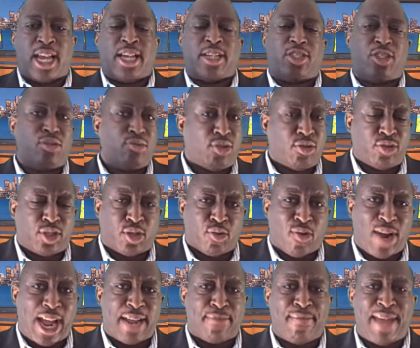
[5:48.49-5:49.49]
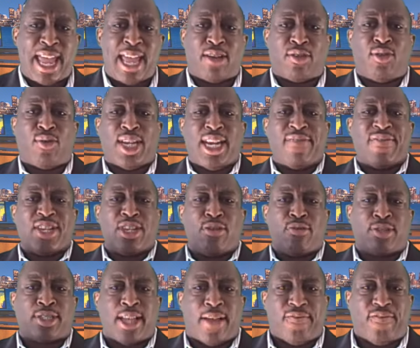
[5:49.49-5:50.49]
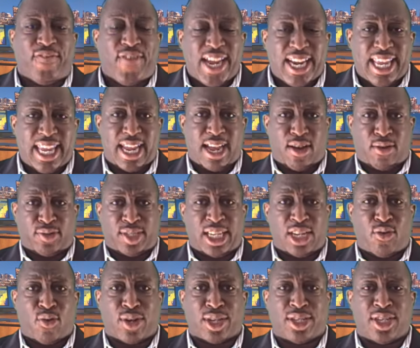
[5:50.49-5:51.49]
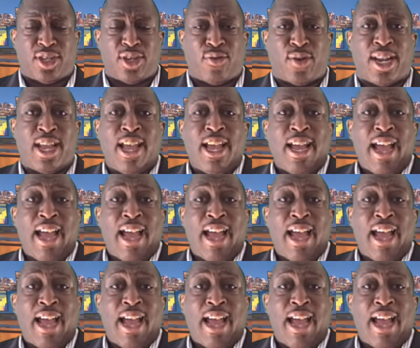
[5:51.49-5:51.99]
You use direct mail. You can even use videos in order to do it.